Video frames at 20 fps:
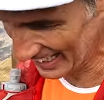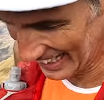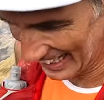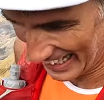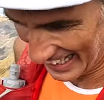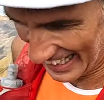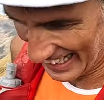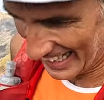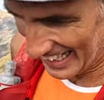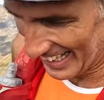
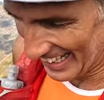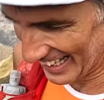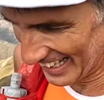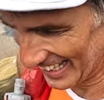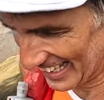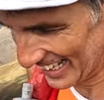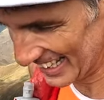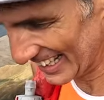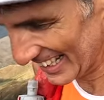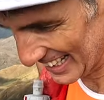
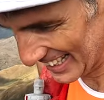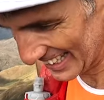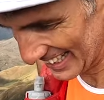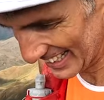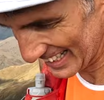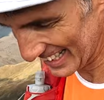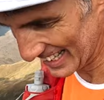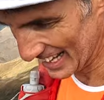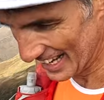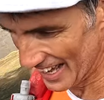
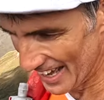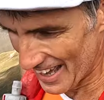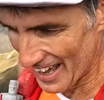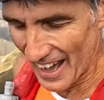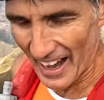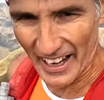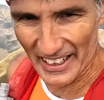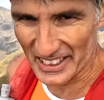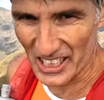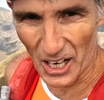
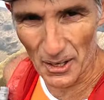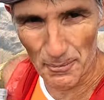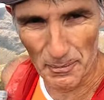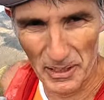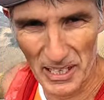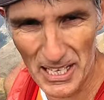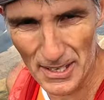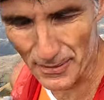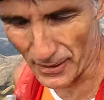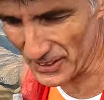God. I can't
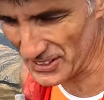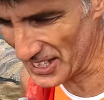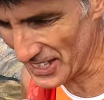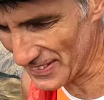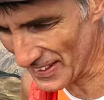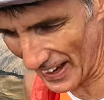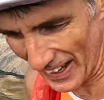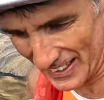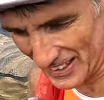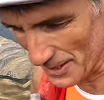believe I
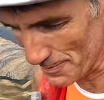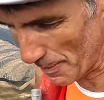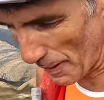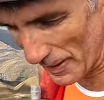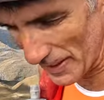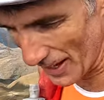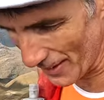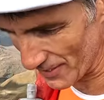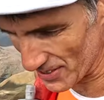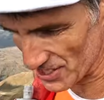did that in the
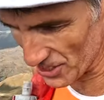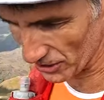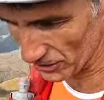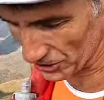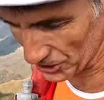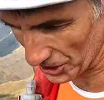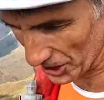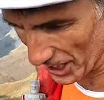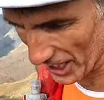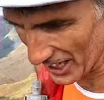Ben Nevis
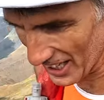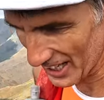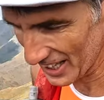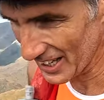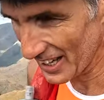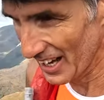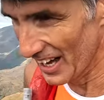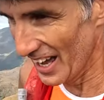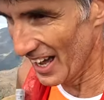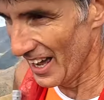Ultra.
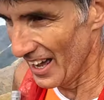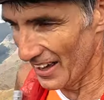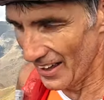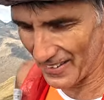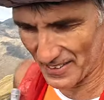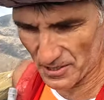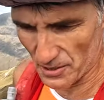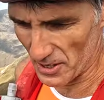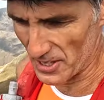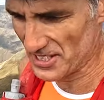
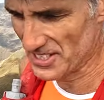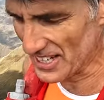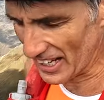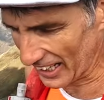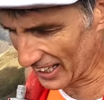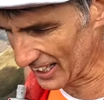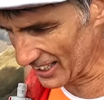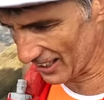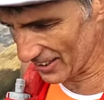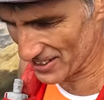That's a
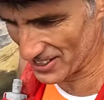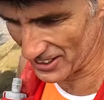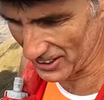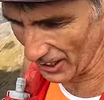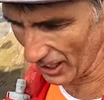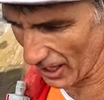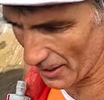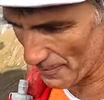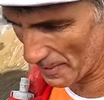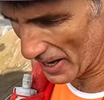ridiculous
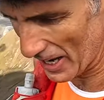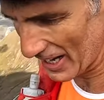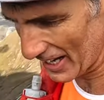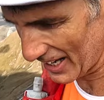climb.